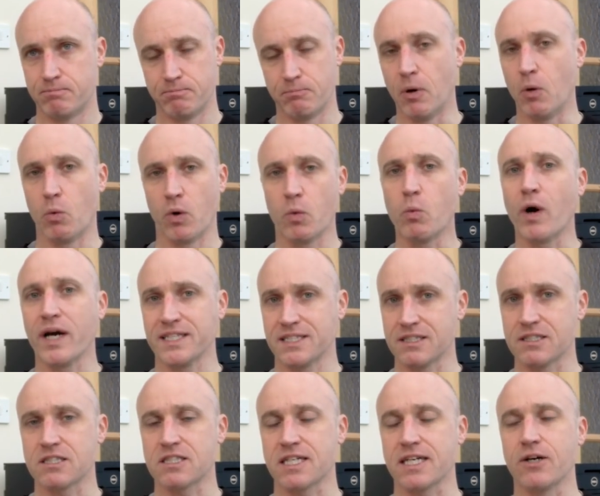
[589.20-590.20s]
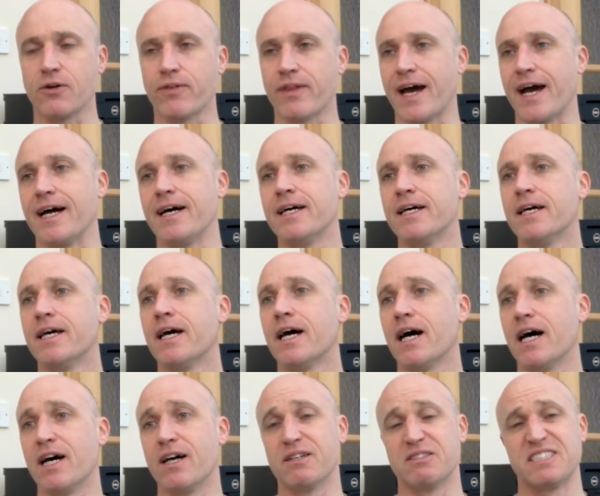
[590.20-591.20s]
but we'll wait and see on
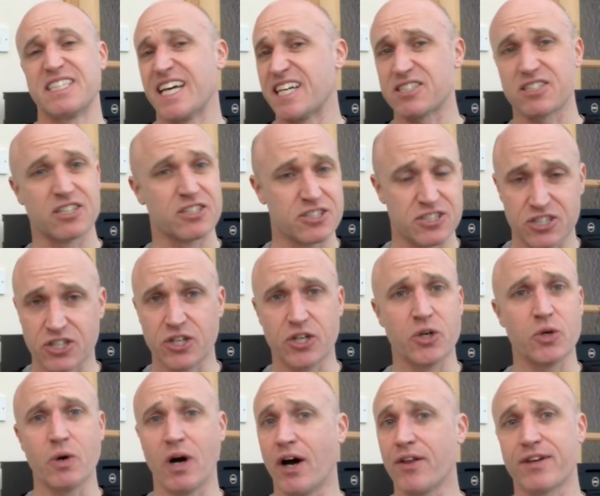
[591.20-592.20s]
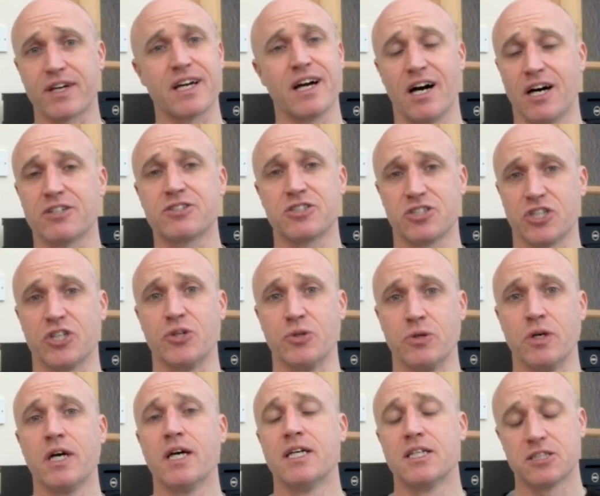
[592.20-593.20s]
that. Teslas do, other cars do.
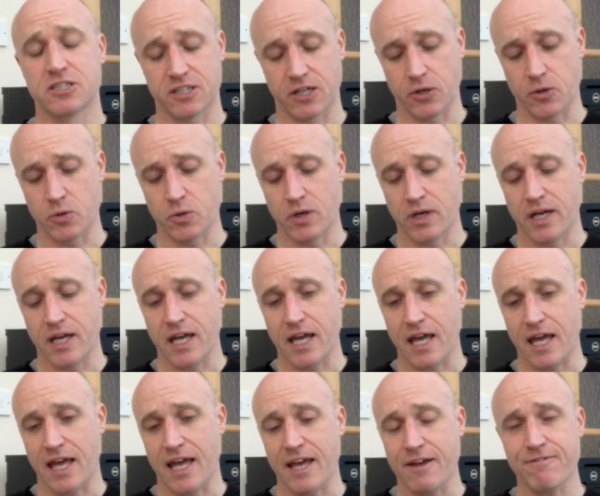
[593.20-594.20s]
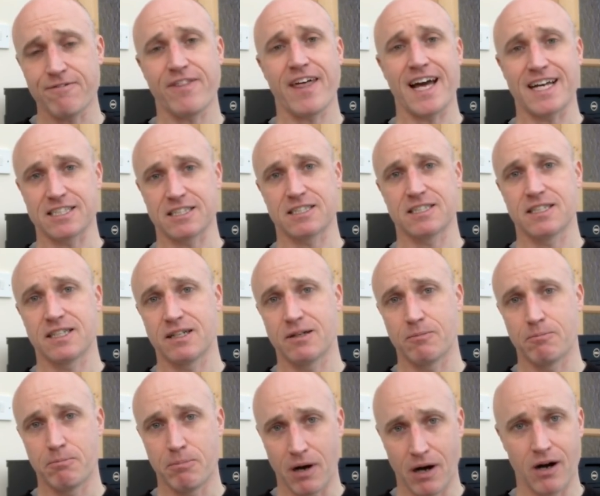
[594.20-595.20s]
So if that's
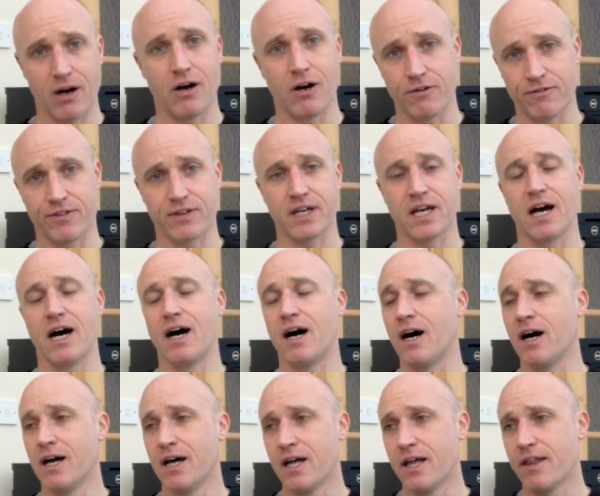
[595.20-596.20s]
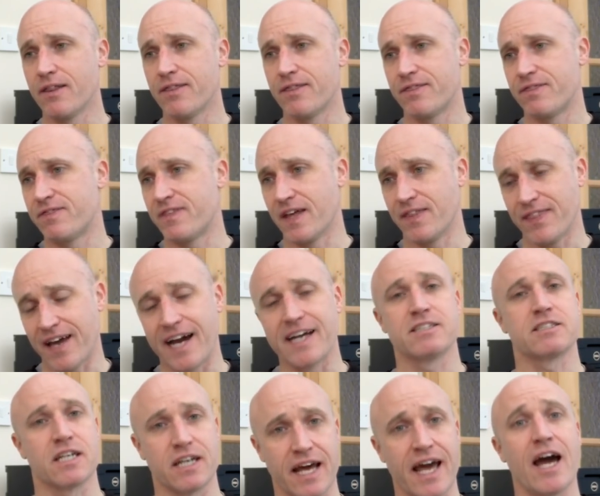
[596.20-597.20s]
part of the car, then that
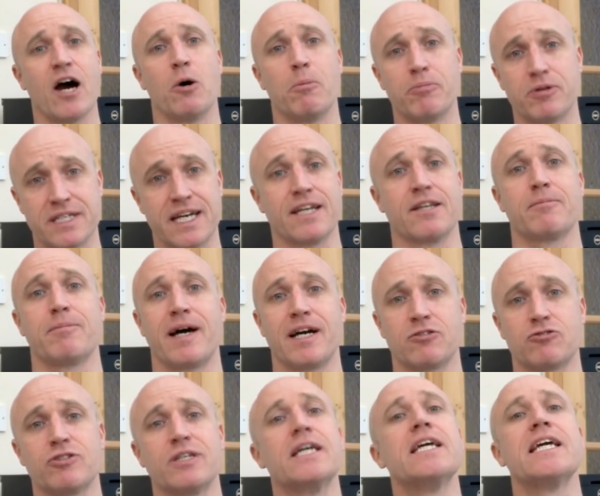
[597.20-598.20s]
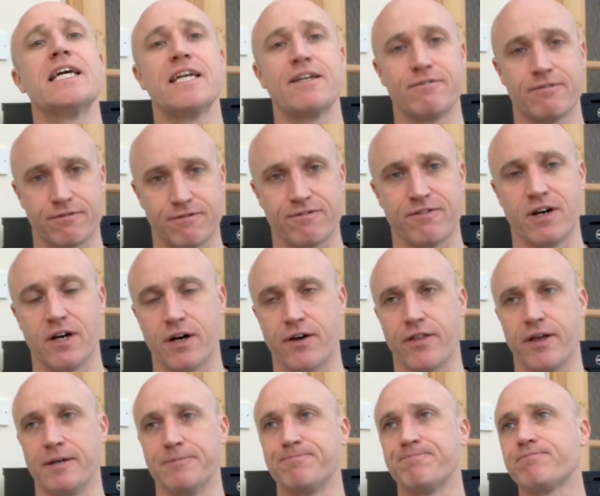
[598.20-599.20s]
is going to help protect the battery even
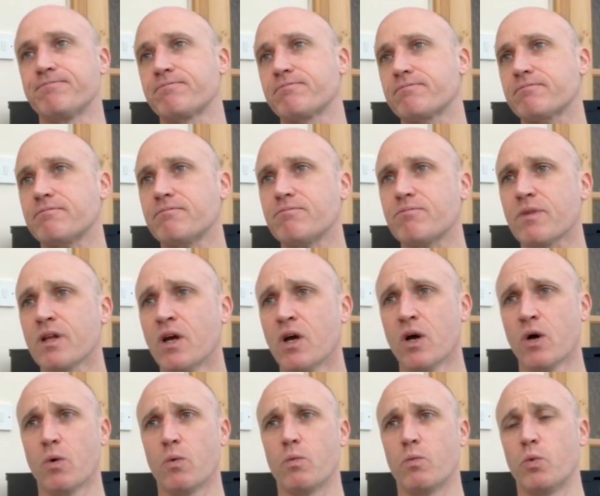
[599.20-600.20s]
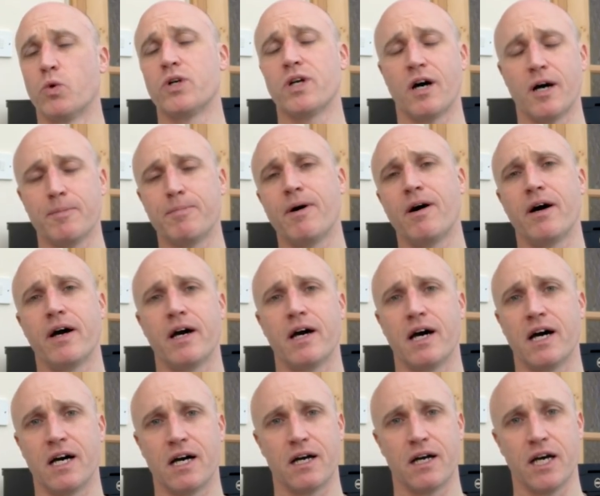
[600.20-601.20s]
further. Would I
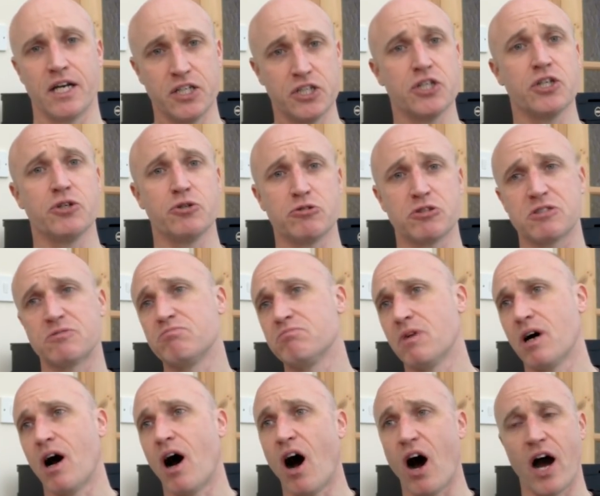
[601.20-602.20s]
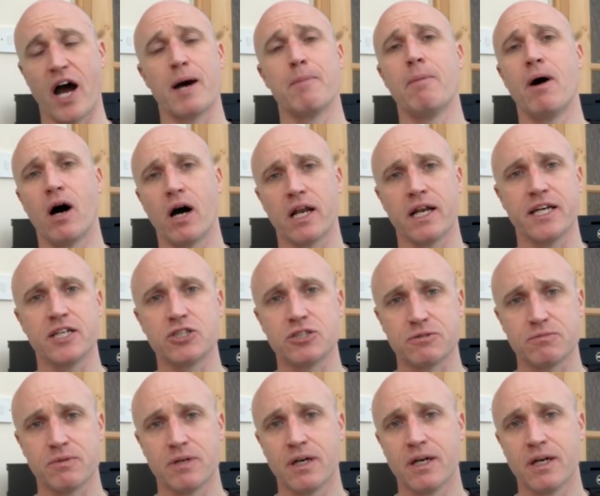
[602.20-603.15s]
buy a used, higher mileage